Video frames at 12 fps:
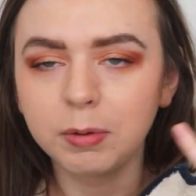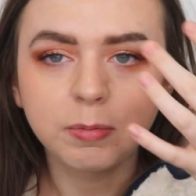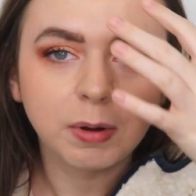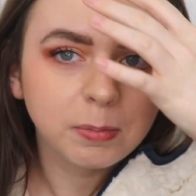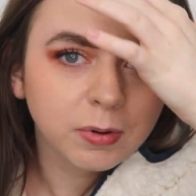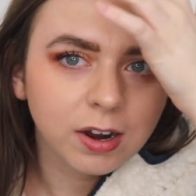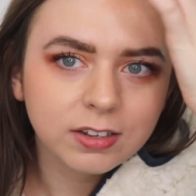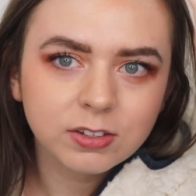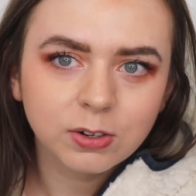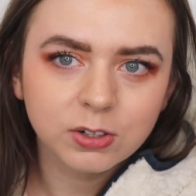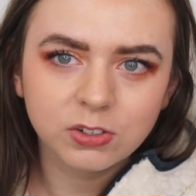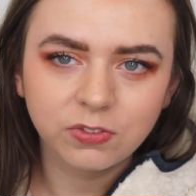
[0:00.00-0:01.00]
I mean, my
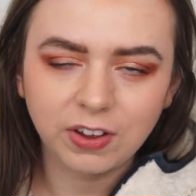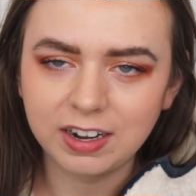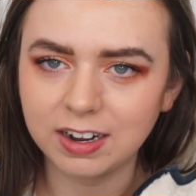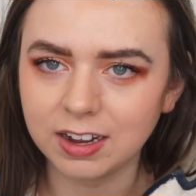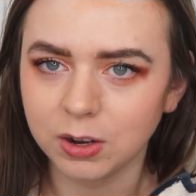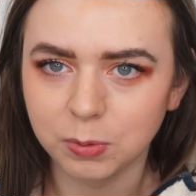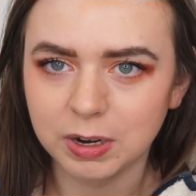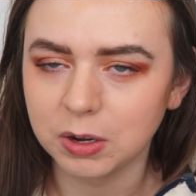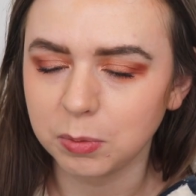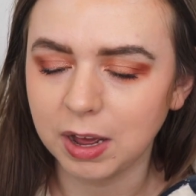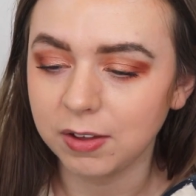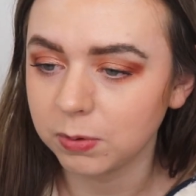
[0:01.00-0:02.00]
bronzer's fading in a weird
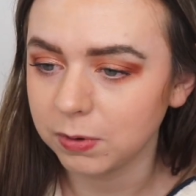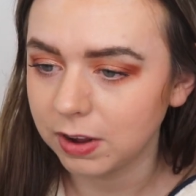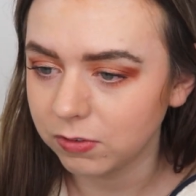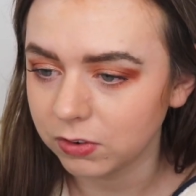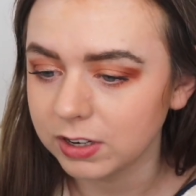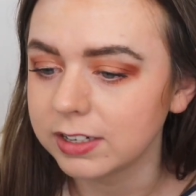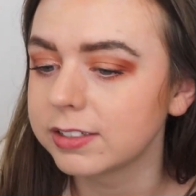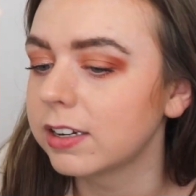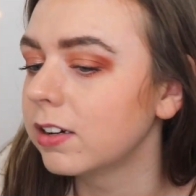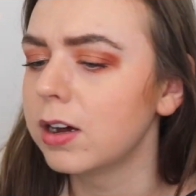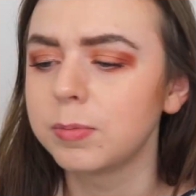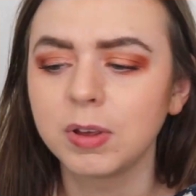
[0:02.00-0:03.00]
way for whatever
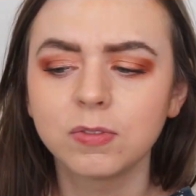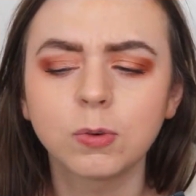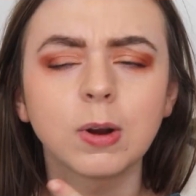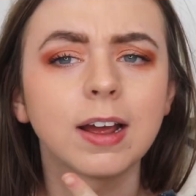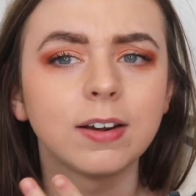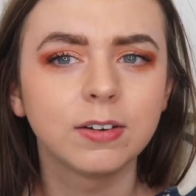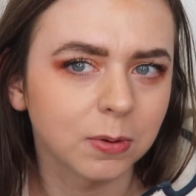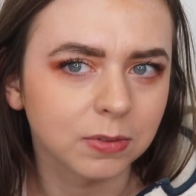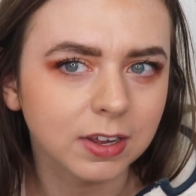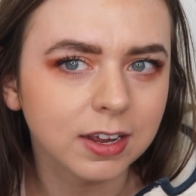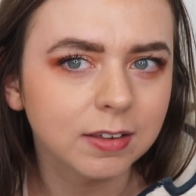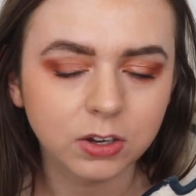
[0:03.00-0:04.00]
reason on my forehead
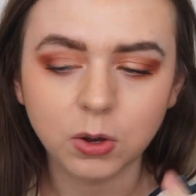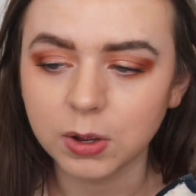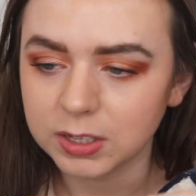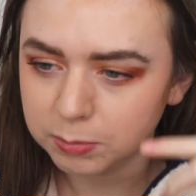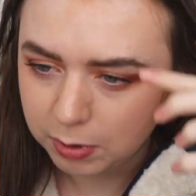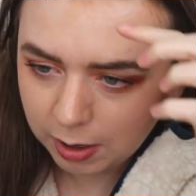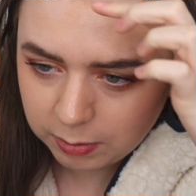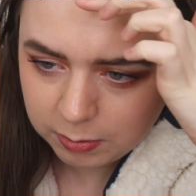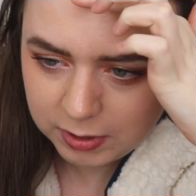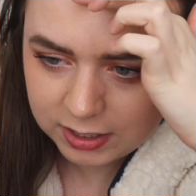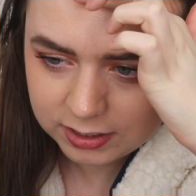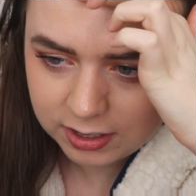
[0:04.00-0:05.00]
only. So it's
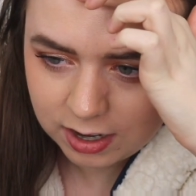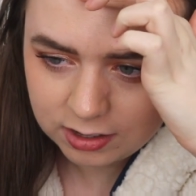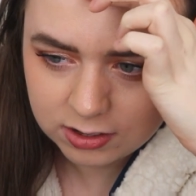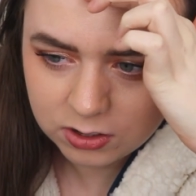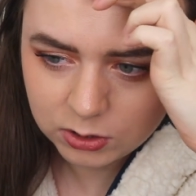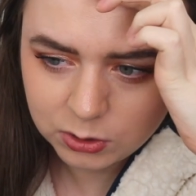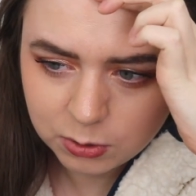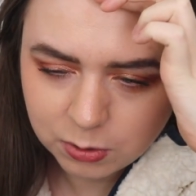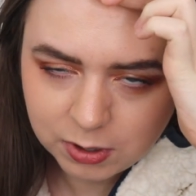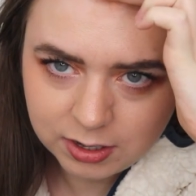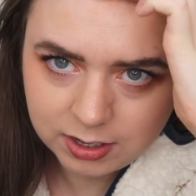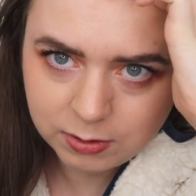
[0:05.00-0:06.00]
probably because it got a little too
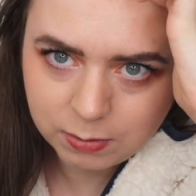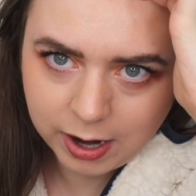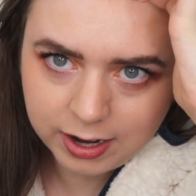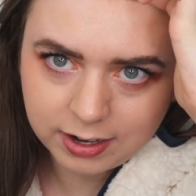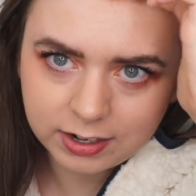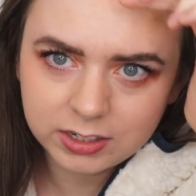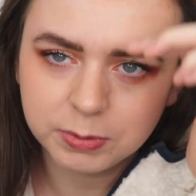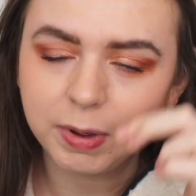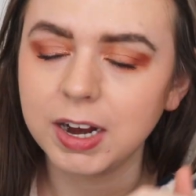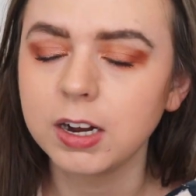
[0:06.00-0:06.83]
oily right next to my